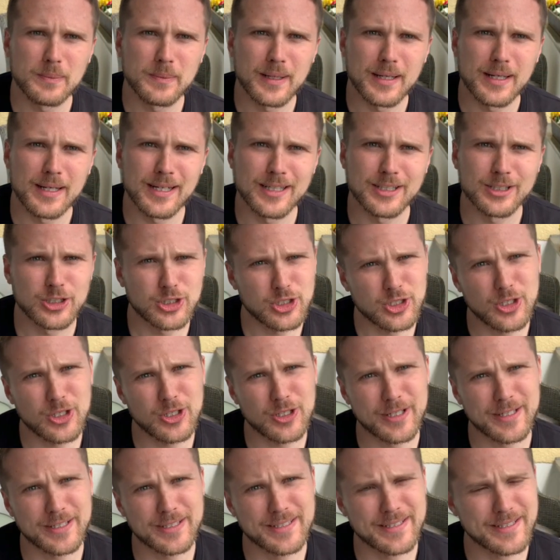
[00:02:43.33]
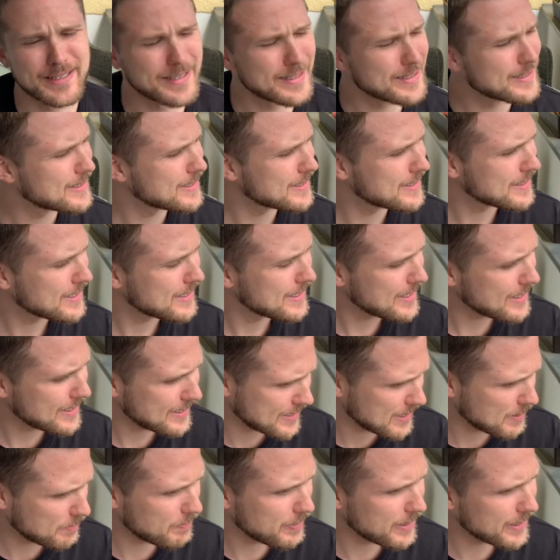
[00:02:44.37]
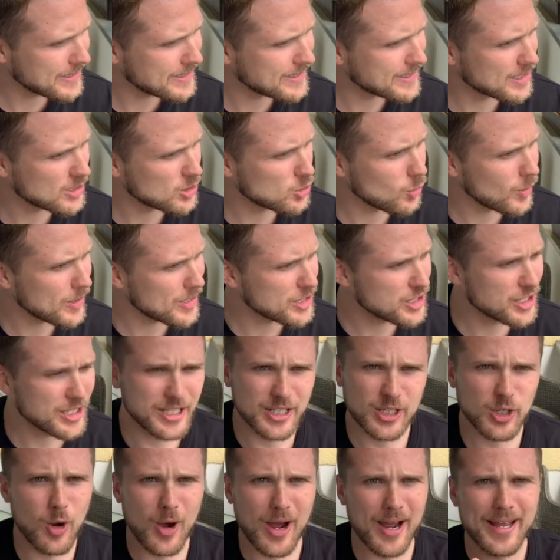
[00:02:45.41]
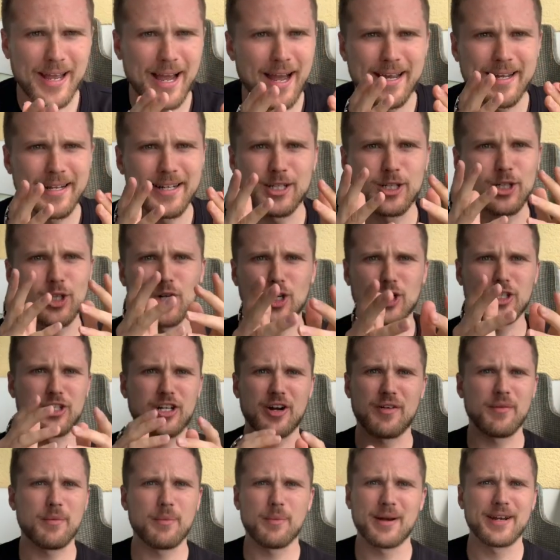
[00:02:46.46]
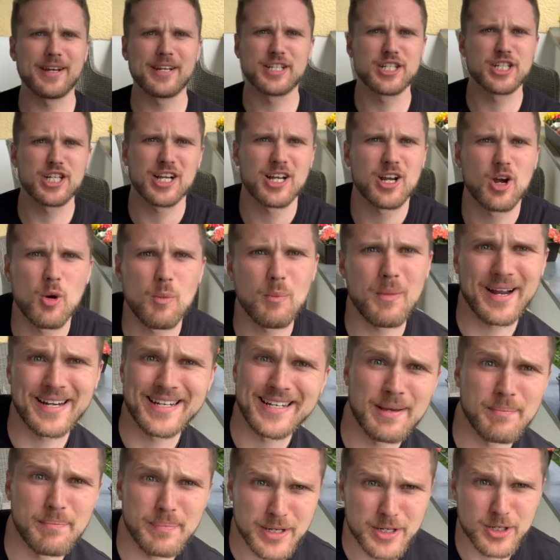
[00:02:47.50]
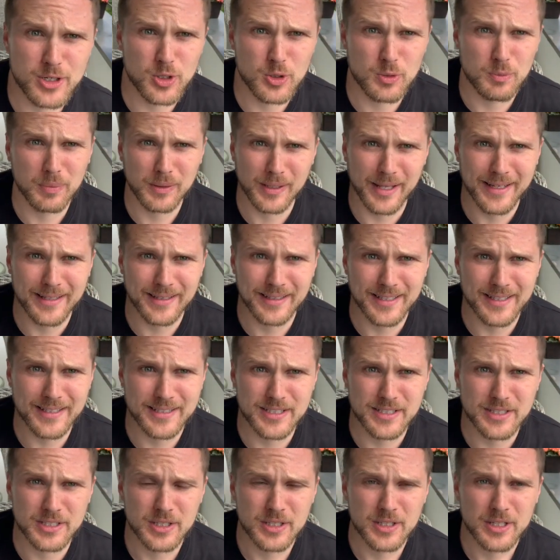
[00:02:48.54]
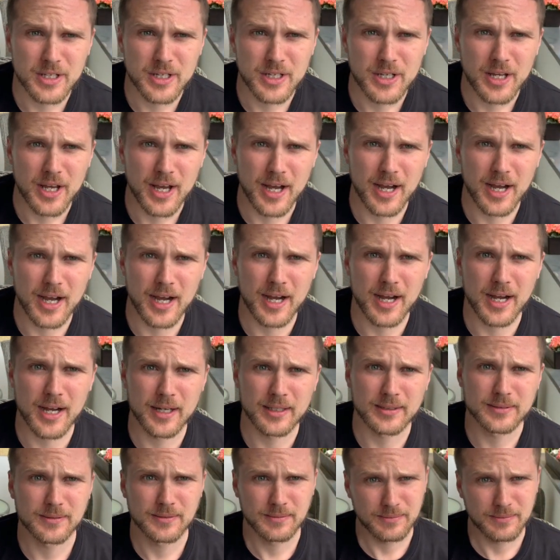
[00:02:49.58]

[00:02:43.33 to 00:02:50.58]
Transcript: Uh, sure, it's it's a big situation. You know, I, I encourage everybody to check out my Nibiru playlist. Uh,